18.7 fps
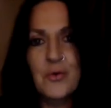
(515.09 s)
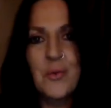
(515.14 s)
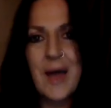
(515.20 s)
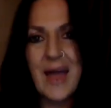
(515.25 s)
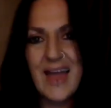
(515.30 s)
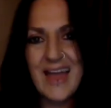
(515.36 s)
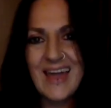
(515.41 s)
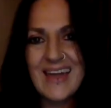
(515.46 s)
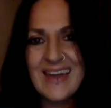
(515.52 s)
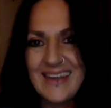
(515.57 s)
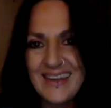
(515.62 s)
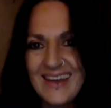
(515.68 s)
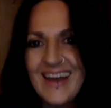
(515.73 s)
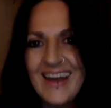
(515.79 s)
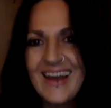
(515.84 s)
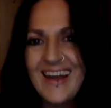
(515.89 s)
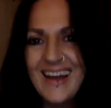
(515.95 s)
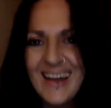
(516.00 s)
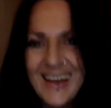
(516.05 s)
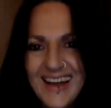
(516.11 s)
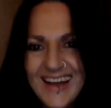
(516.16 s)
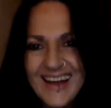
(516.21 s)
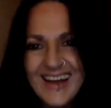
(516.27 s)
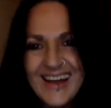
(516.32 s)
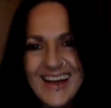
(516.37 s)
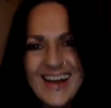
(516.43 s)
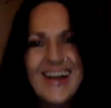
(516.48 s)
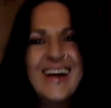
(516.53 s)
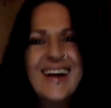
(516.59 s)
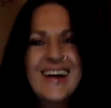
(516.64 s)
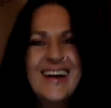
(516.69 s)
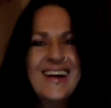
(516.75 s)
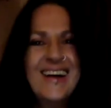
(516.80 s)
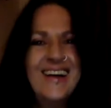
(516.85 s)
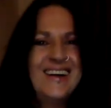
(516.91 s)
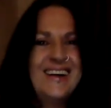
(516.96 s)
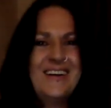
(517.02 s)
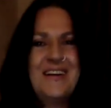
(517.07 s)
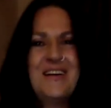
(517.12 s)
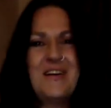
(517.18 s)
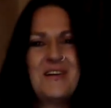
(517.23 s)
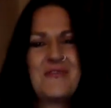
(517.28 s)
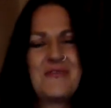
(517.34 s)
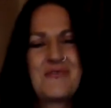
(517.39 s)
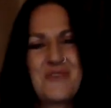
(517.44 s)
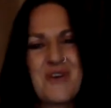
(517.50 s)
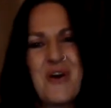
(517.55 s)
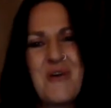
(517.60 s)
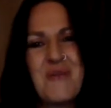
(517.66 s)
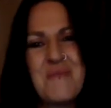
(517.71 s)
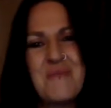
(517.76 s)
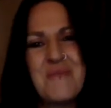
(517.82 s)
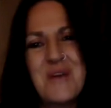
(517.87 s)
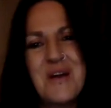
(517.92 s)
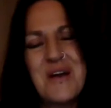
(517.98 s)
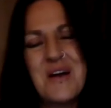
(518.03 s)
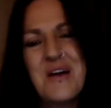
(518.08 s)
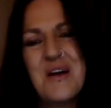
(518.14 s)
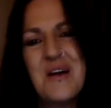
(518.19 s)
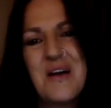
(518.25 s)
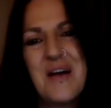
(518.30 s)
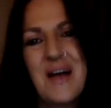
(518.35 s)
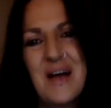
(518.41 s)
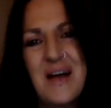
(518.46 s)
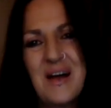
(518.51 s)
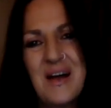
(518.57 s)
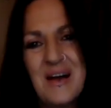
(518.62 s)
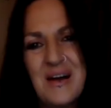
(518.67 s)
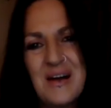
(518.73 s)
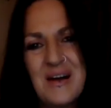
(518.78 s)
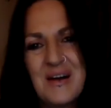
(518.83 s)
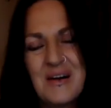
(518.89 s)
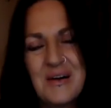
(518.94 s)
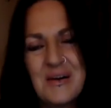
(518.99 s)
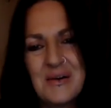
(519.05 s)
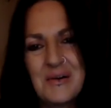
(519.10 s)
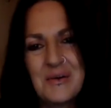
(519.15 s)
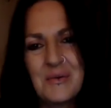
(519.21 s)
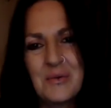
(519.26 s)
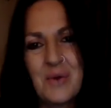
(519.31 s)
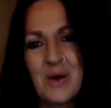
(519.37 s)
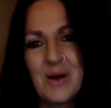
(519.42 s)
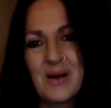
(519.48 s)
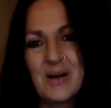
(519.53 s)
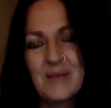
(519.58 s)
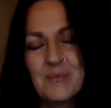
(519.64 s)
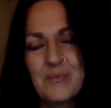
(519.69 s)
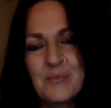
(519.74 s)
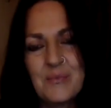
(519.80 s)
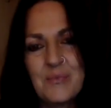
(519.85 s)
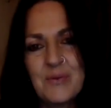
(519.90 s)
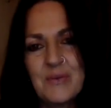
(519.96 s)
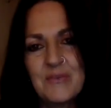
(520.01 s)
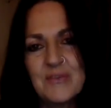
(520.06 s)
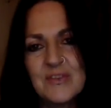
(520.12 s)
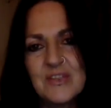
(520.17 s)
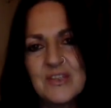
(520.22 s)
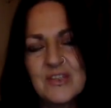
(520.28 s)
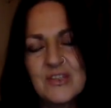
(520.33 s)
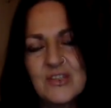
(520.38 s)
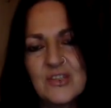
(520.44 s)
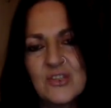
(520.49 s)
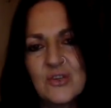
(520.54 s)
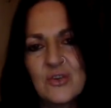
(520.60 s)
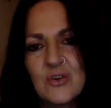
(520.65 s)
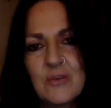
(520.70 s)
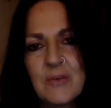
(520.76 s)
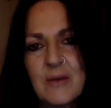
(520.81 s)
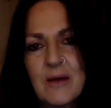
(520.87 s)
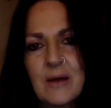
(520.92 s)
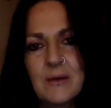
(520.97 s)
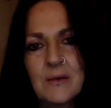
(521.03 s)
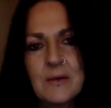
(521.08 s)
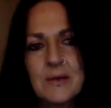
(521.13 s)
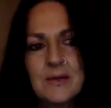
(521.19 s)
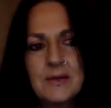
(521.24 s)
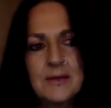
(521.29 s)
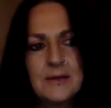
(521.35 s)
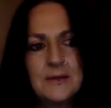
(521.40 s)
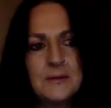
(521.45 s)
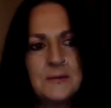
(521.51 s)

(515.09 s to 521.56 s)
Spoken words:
further away from what I previously used to talk about.